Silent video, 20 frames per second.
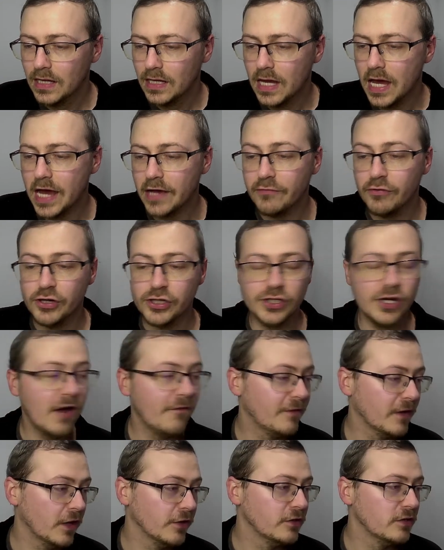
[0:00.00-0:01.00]
Crush, nothing
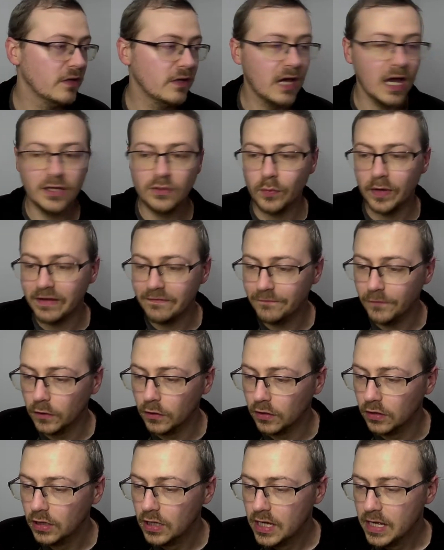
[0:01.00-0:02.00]
on
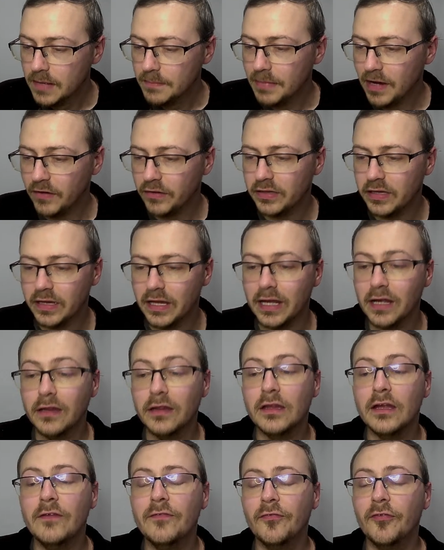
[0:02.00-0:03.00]
2K24. Perry says, I can see
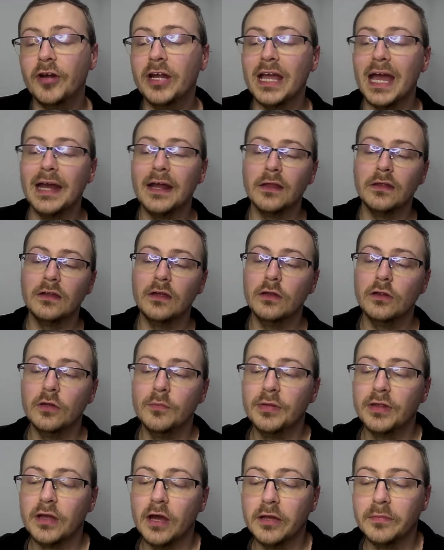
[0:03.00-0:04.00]
3 NXT
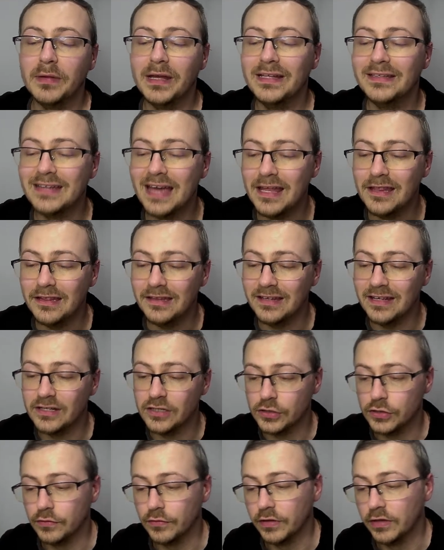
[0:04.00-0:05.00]
superstars being tested
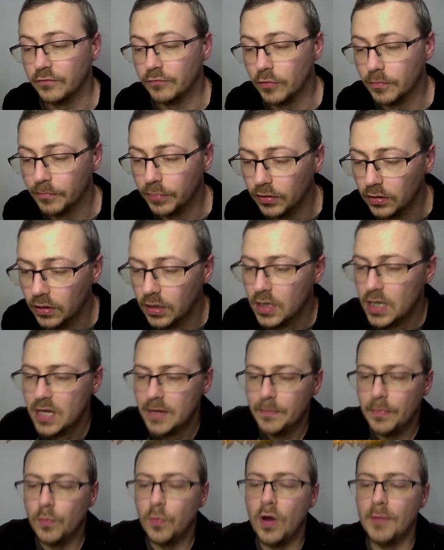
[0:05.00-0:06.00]
during the Rumble, but
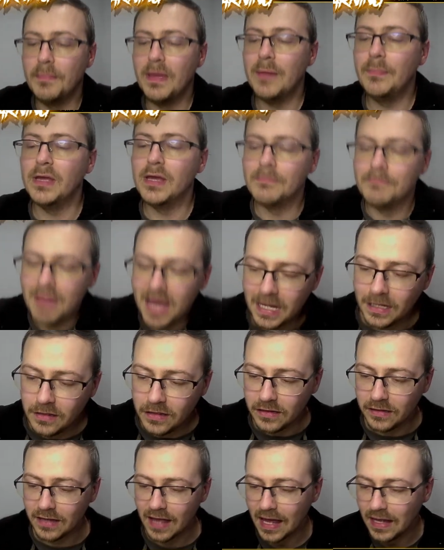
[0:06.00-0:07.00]
one may be a
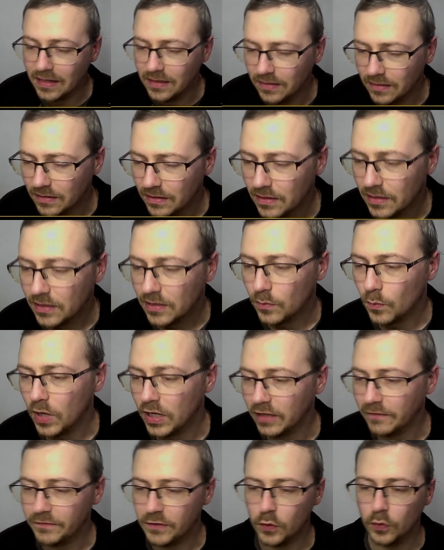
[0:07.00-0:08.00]
mainstay while a
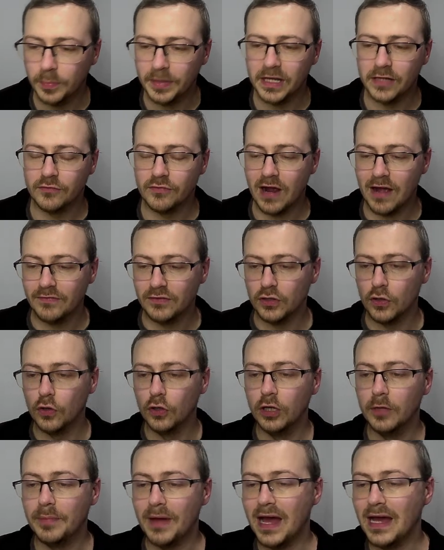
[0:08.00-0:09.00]
few will be a draft
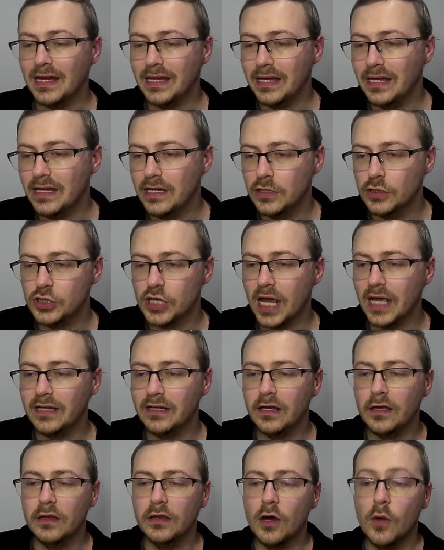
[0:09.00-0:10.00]
call-up, i.e. JD
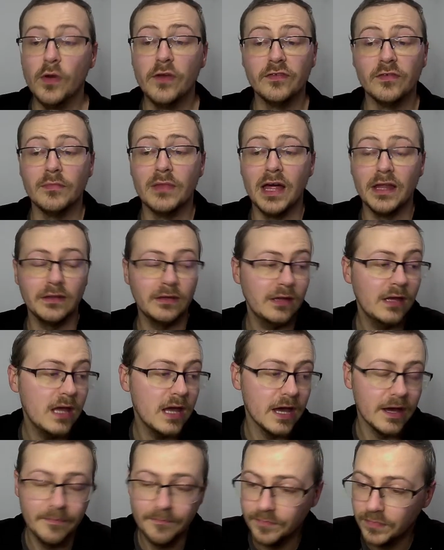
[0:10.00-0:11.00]
Zoe from last year.
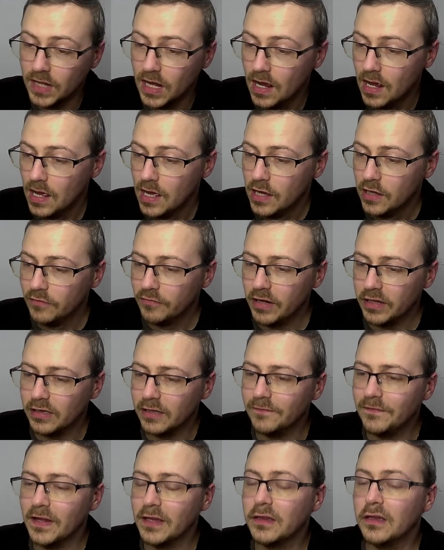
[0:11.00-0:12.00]
Wrestler
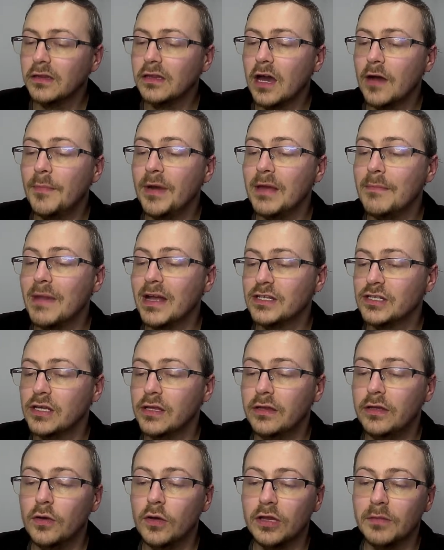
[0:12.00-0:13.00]
fan says, how many matches do
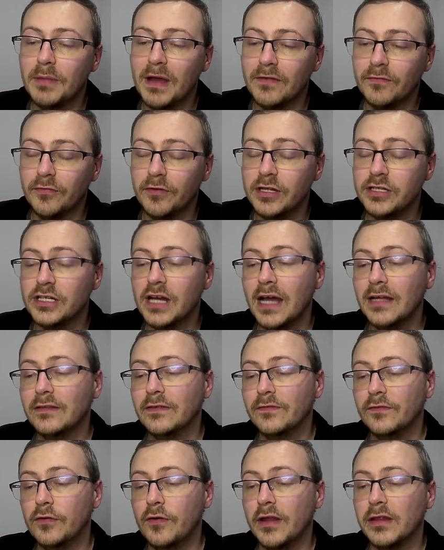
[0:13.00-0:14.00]
you expect for each night
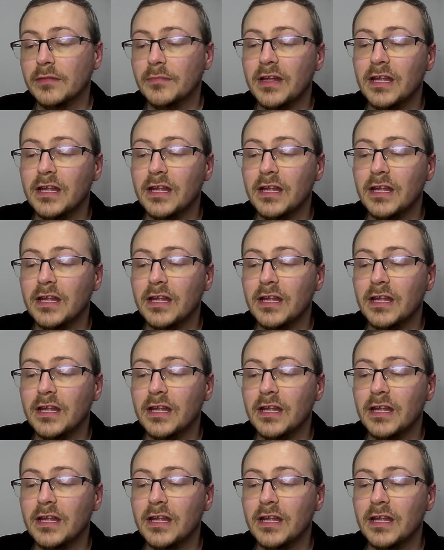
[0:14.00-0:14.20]
for WrestleMania